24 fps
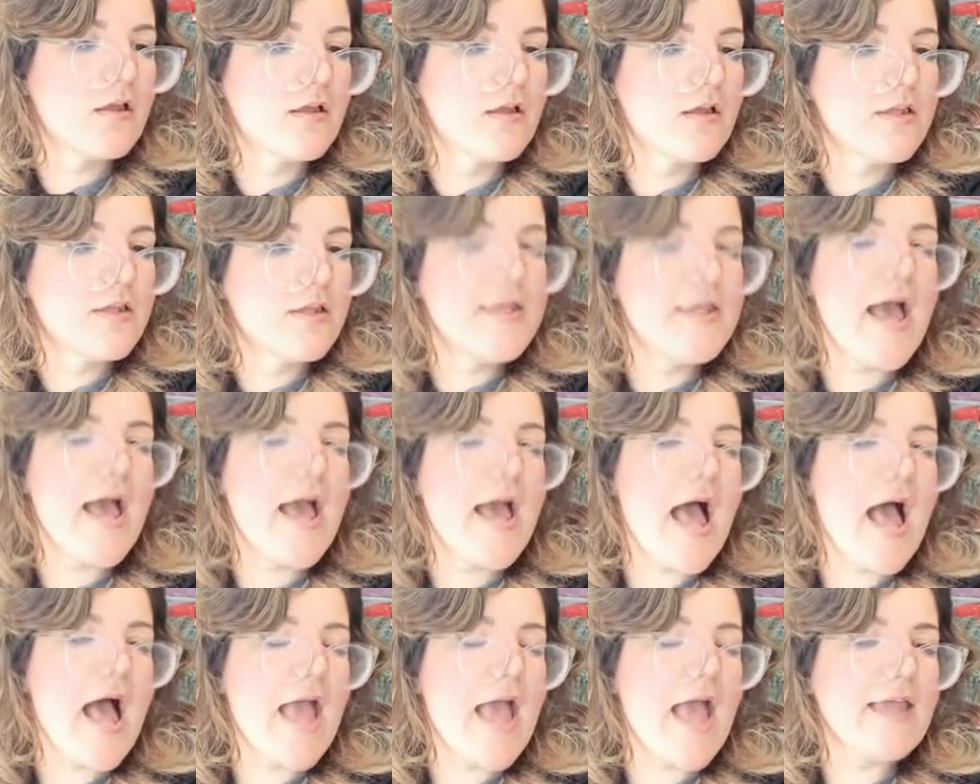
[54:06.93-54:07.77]
Yeah,
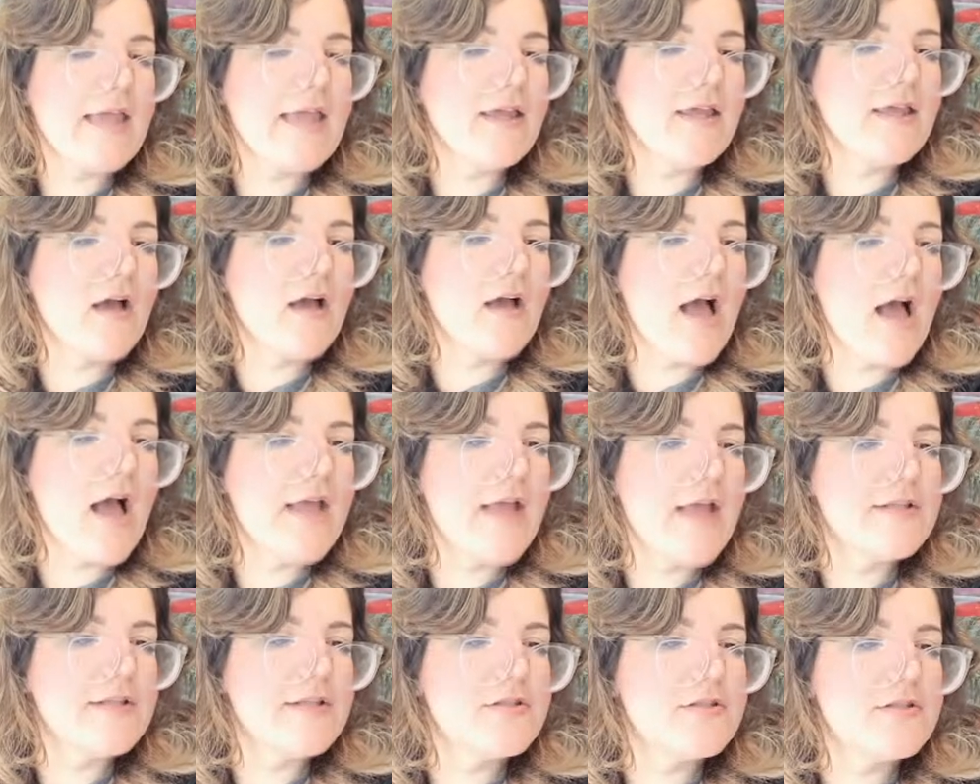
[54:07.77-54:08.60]

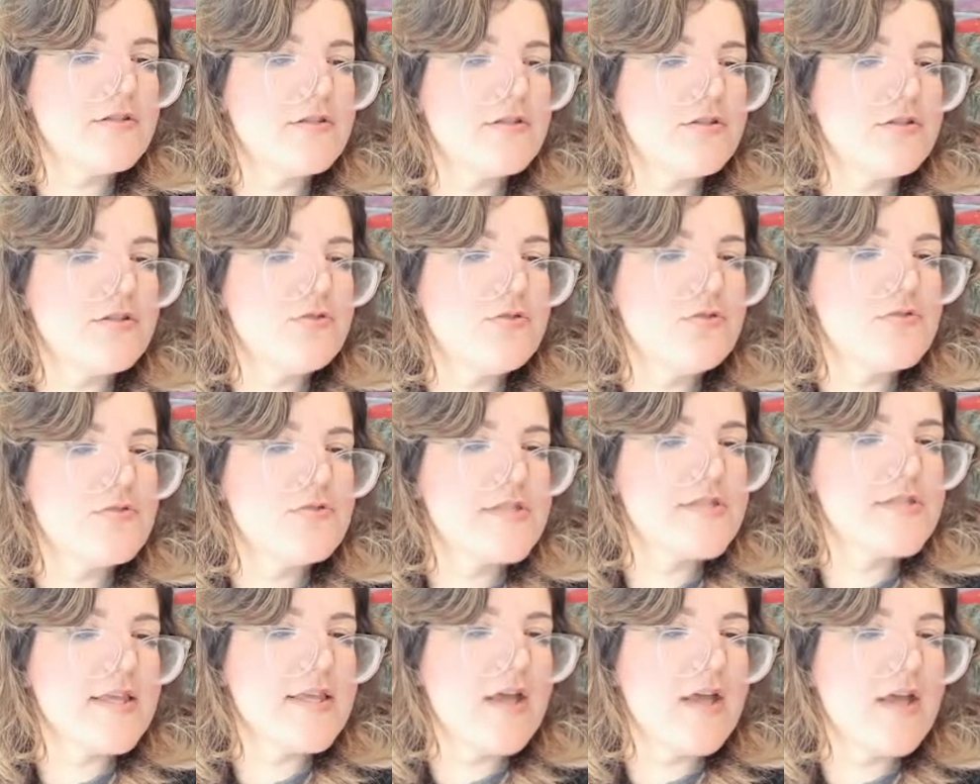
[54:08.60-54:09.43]
I use
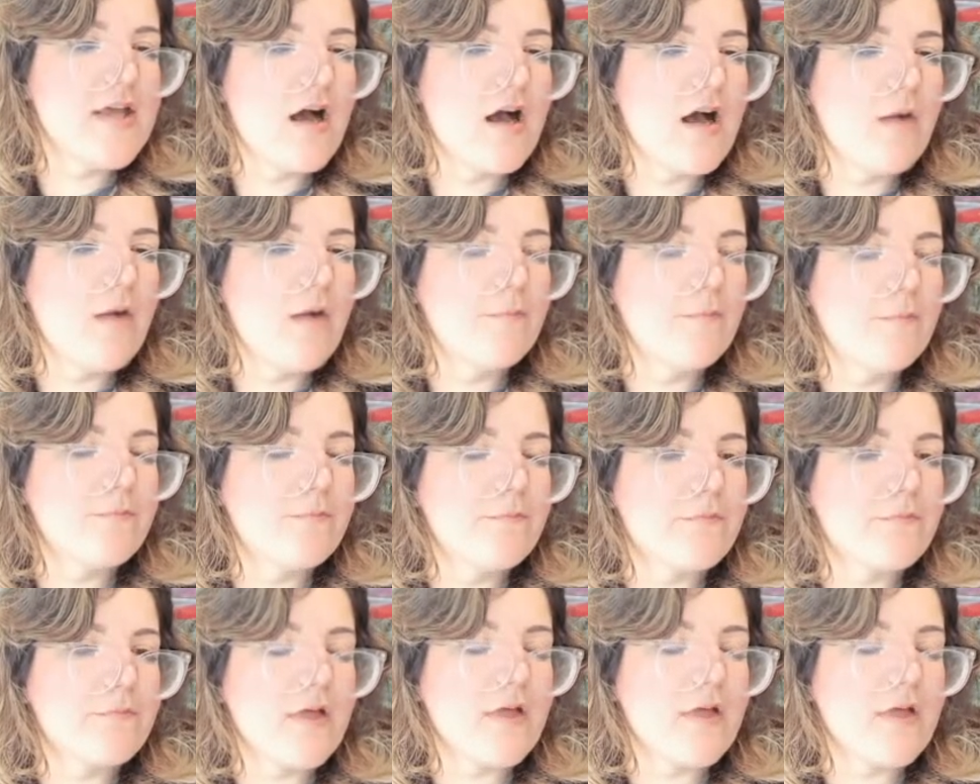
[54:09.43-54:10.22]
the, a